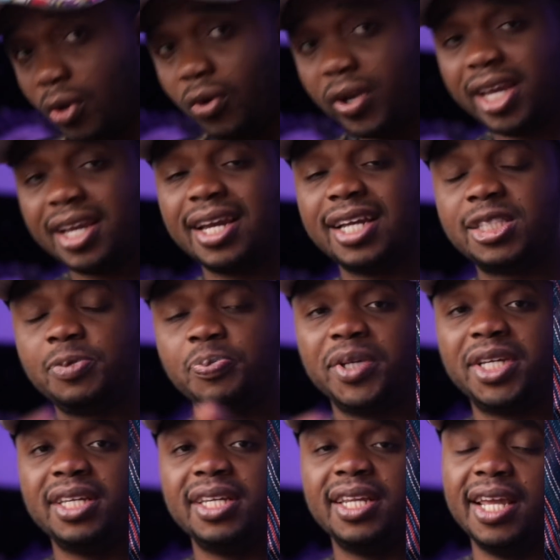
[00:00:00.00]
Okay, guys,
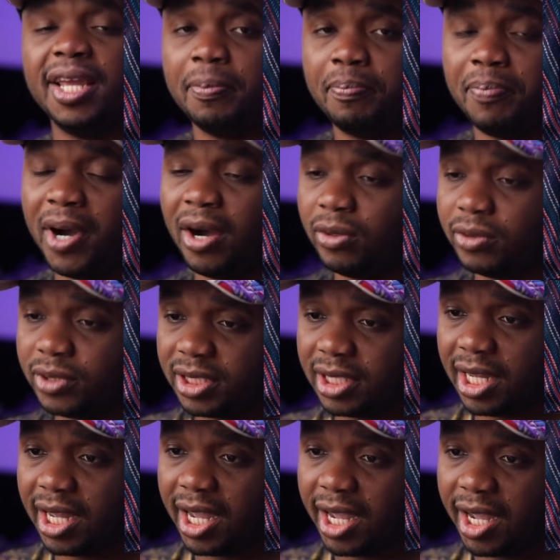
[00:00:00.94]
speaking about
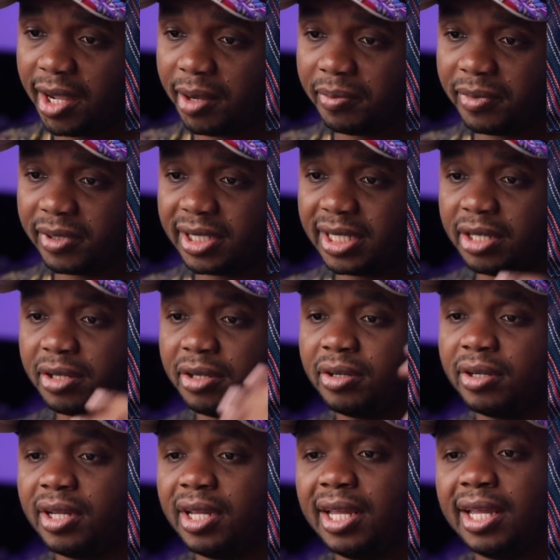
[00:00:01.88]

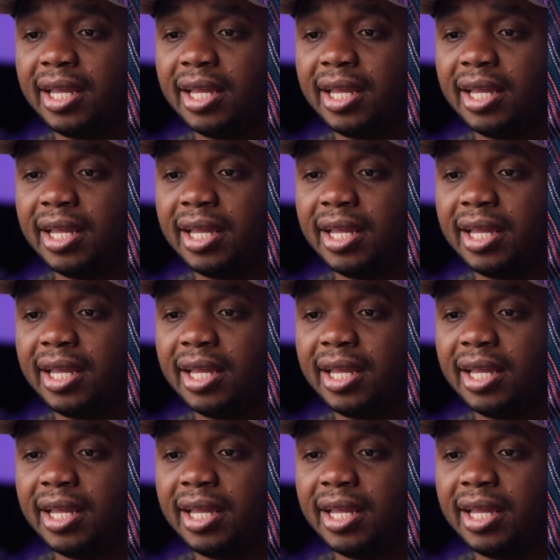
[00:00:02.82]
the